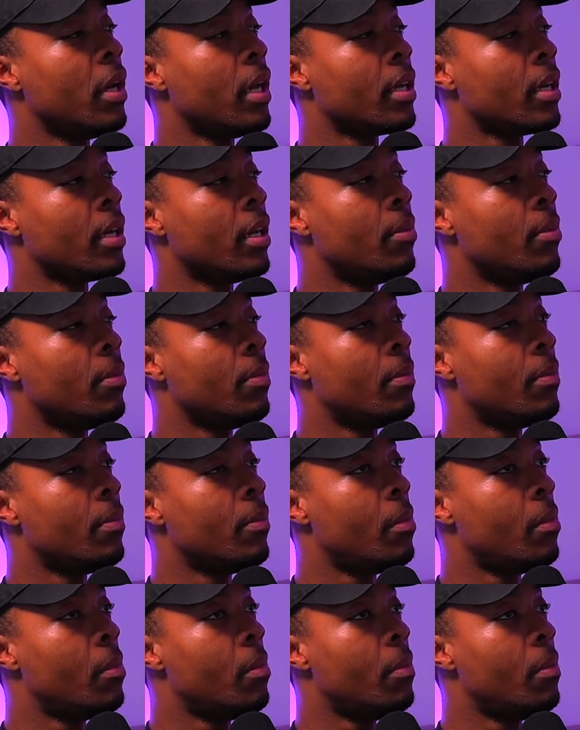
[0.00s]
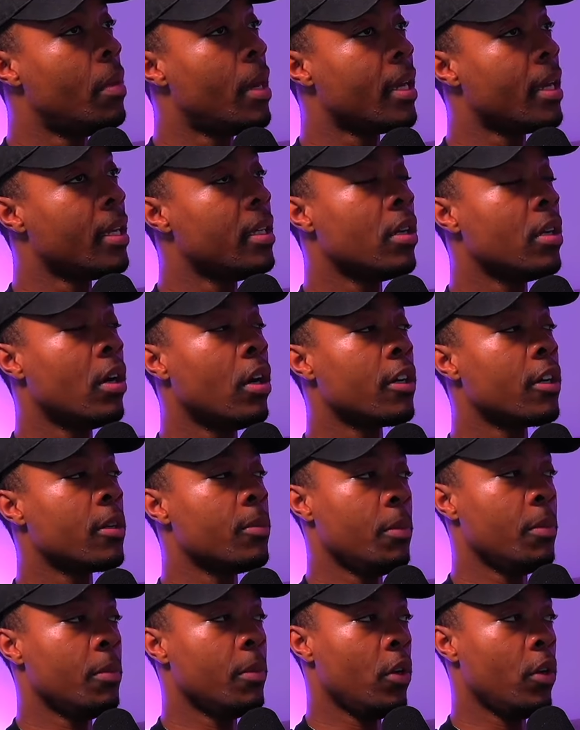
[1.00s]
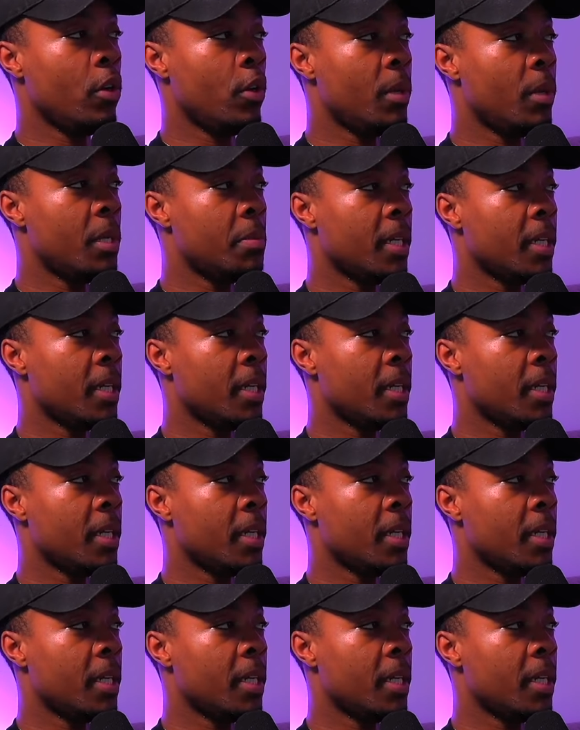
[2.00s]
like it, but here's the argument a lot of men